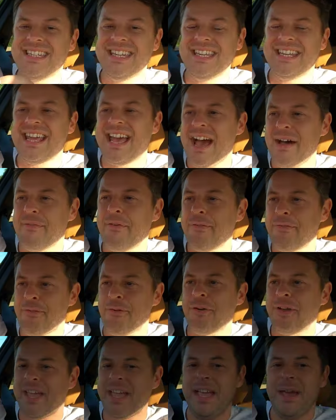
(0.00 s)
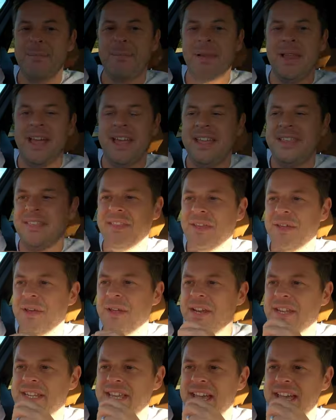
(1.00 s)
did have a Fungia plate in the
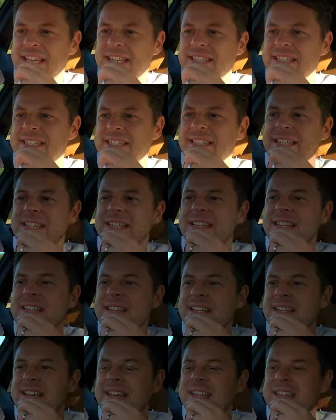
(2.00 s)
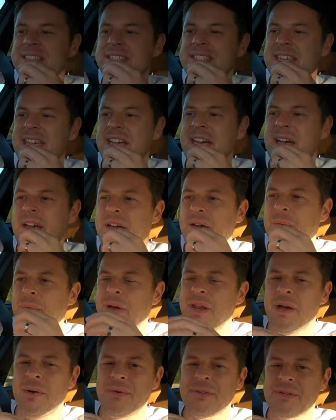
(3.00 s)
early days, and uh,
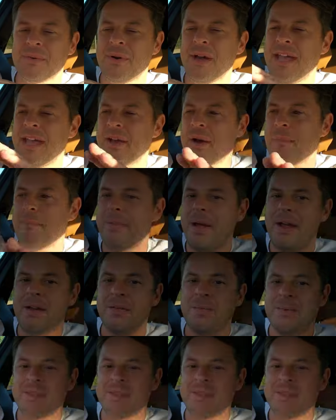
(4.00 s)
when I was away, it got buried